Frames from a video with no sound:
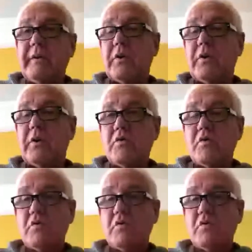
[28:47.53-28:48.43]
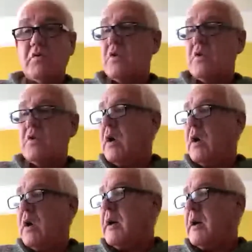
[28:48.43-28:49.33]
soon,
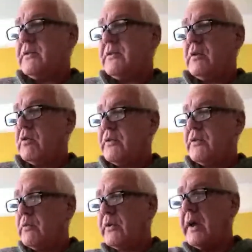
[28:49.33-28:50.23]
I imagine Chris will